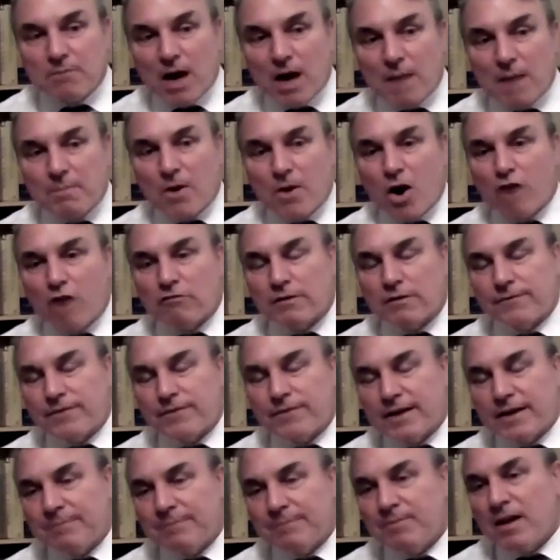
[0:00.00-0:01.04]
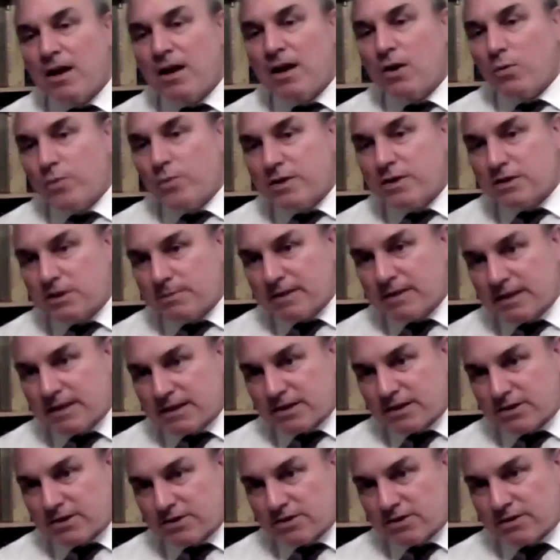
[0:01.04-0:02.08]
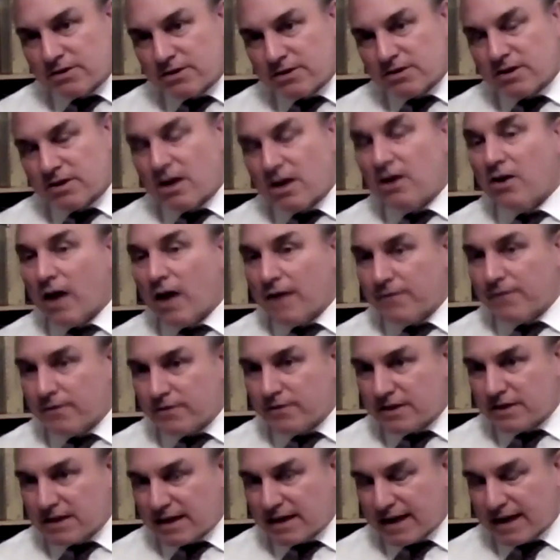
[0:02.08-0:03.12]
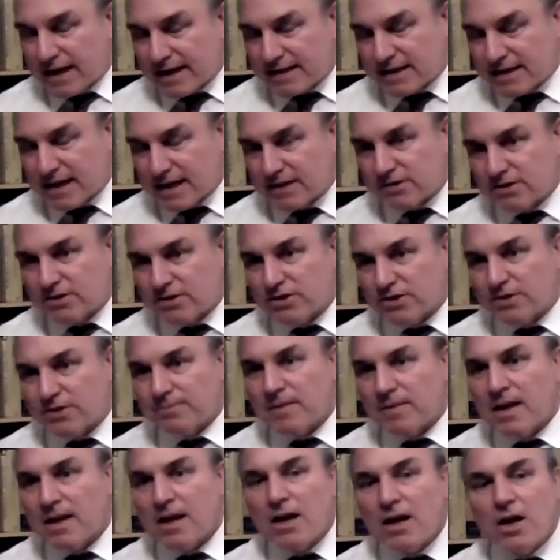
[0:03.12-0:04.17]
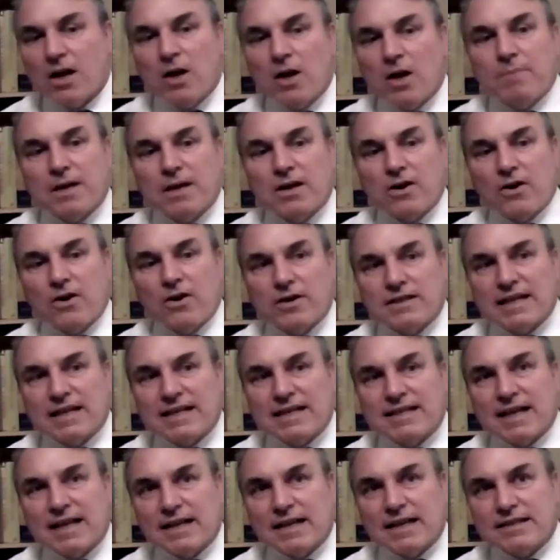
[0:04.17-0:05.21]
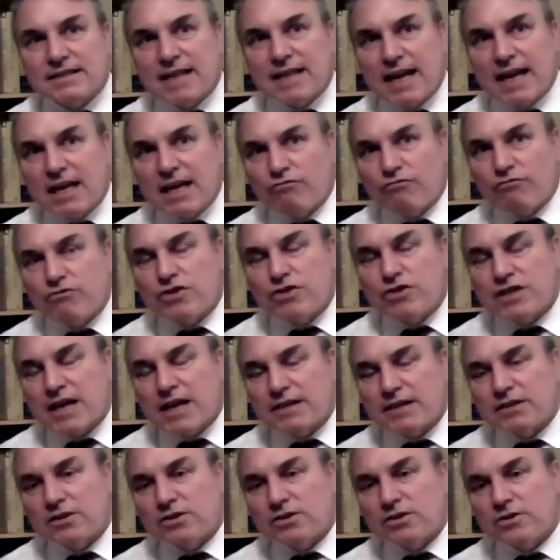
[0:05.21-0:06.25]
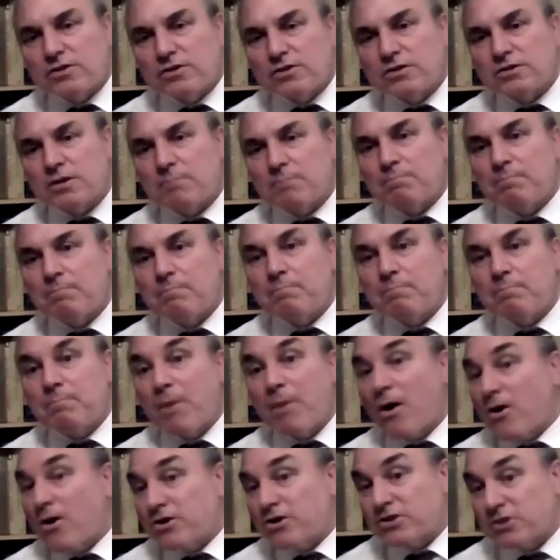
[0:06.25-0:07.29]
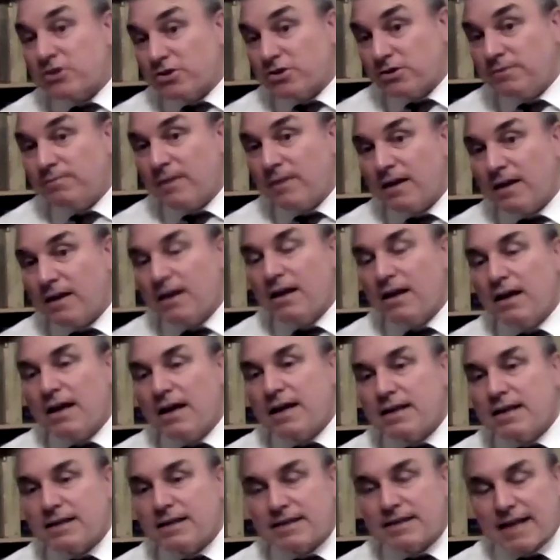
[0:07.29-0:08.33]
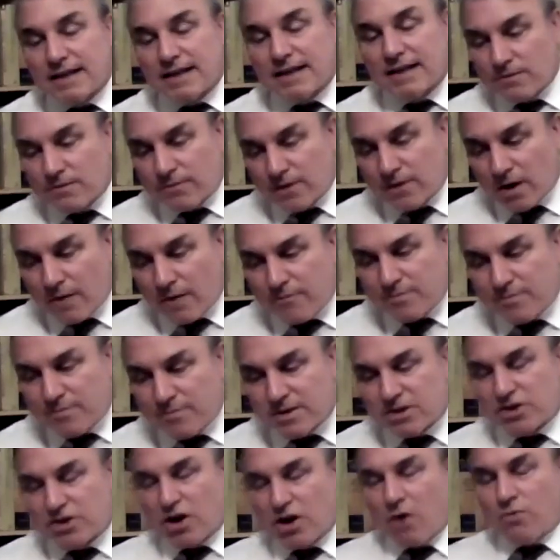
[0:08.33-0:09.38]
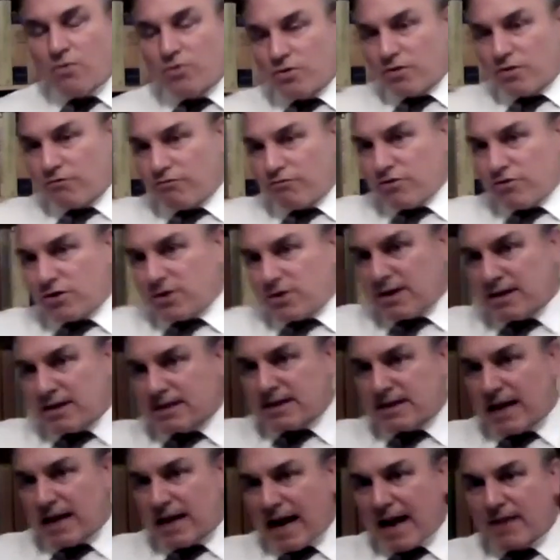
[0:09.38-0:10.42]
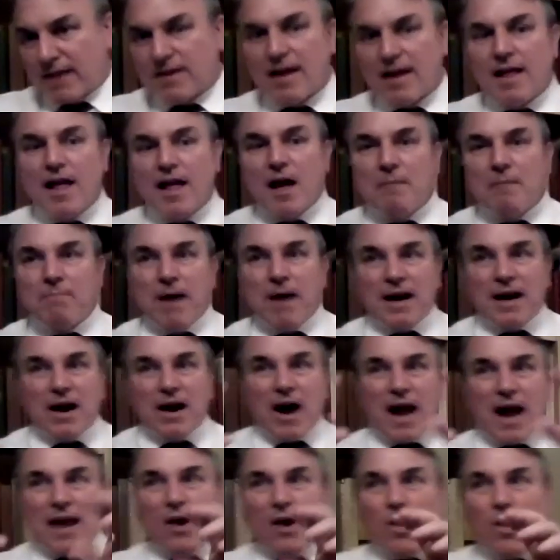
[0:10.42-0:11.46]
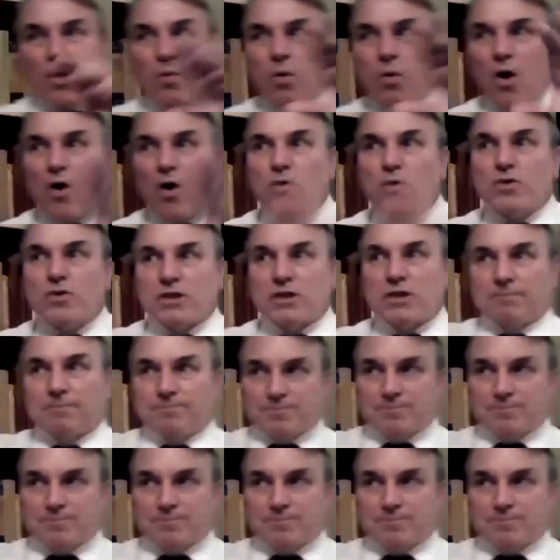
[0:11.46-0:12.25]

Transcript: my biography, Wisdom and Innocence, A Life of G.K. Chesterton, because it does take you through Chesterton's person in the sense of, you know, from his childhood through to his death, but I quote,